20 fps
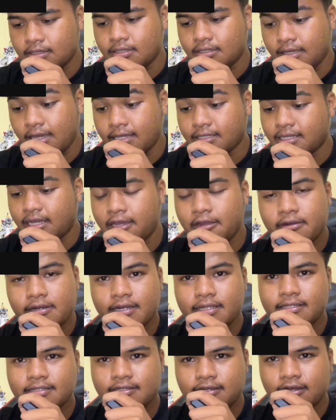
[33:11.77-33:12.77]
Yes, I
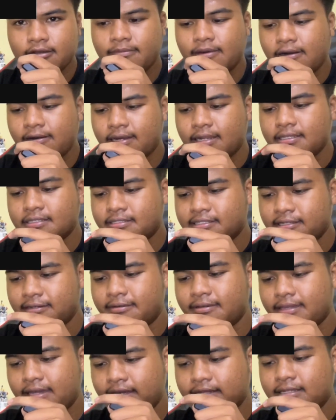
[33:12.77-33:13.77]
already talked about it,
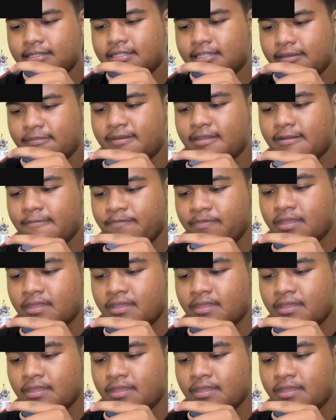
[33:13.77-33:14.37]
so yeah, let's keep it.